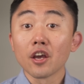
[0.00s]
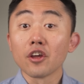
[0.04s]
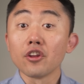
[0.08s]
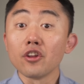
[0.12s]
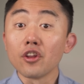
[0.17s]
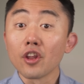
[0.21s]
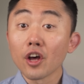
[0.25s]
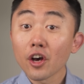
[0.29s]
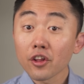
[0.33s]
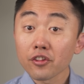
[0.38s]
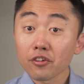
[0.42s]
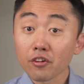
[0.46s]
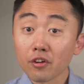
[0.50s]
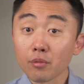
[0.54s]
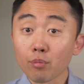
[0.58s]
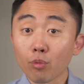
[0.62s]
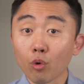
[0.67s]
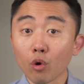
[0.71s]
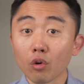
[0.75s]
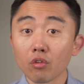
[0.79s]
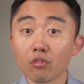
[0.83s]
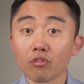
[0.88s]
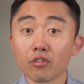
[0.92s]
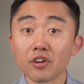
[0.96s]
Another
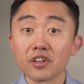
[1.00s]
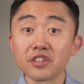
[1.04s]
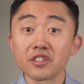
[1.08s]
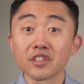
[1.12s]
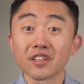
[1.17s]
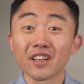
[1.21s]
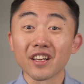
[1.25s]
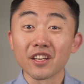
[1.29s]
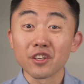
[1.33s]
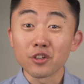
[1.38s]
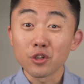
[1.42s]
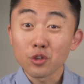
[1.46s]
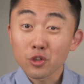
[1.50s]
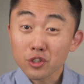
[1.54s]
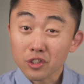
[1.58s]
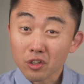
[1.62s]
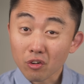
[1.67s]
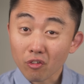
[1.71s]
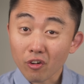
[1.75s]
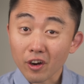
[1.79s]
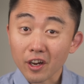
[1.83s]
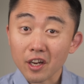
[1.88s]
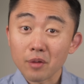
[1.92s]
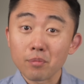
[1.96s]
important reason I
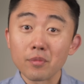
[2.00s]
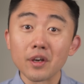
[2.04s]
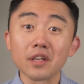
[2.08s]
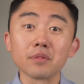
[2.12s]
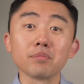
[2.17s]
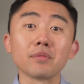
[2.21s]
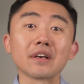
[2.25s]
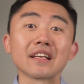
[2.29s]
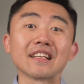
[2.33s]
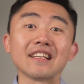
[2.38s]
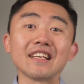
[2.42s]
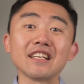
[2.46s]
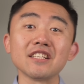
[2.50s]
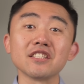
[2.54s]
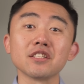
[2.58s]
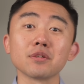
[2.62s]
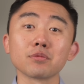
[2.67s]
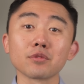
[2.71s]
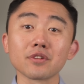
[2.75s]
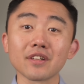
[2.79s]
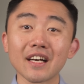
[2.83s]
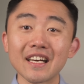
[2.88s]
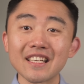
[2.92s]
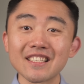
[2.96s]
usually recommend
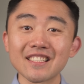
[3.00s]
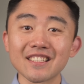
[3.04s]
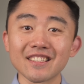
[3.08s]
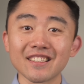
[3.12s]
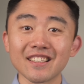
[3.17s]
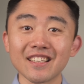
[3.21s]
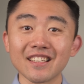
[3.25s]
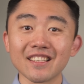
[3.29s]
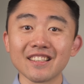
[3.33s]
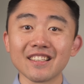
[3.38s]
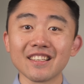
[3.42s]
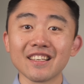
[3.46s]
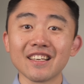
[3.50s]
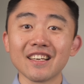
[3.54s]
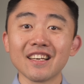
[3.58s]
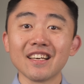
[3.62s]
magnesium glycinate